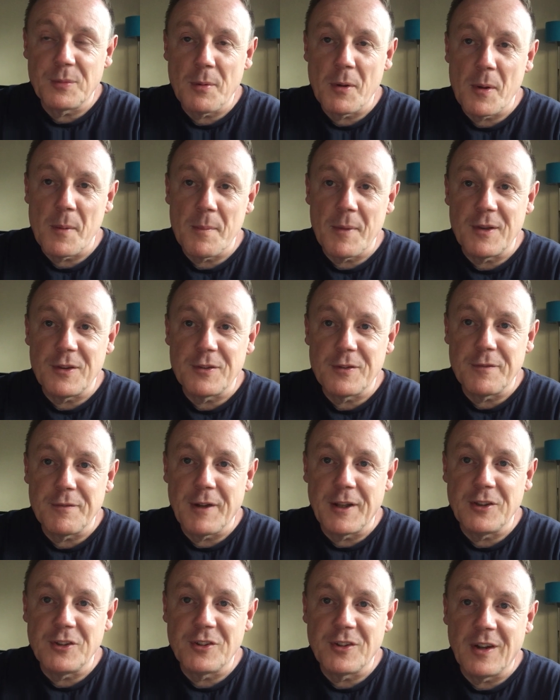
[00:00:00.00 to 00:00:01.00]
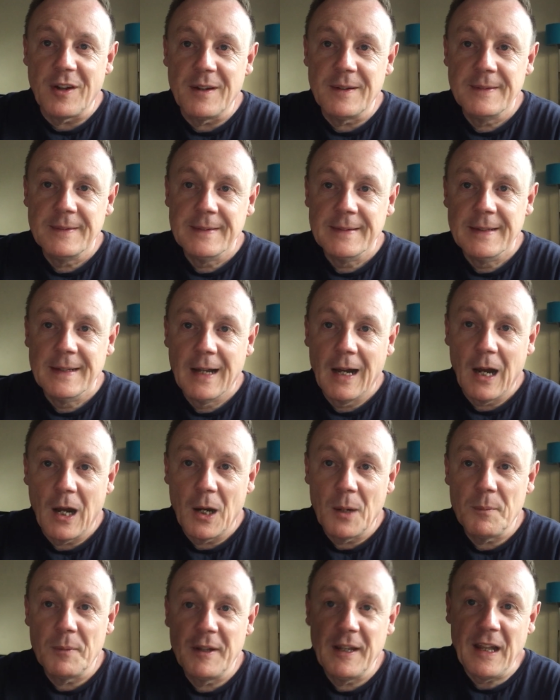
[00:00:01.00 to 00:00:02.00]
Spirit Meets Adventure,
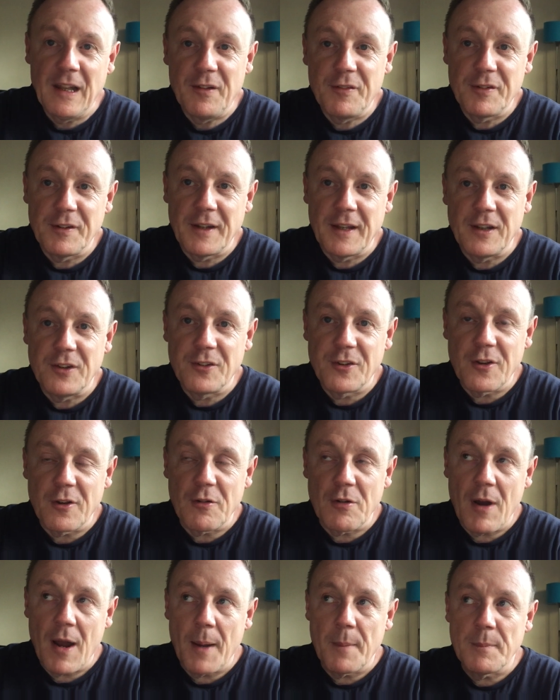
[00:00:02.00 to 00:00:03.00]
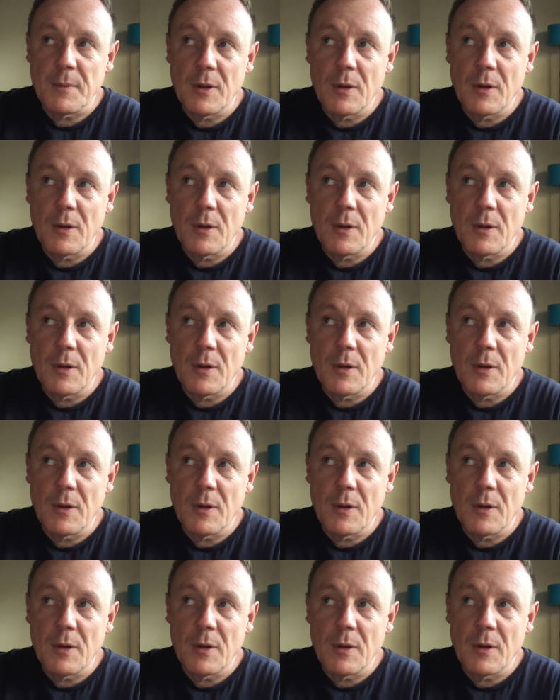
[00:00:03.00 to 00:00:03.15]
and even Instagram.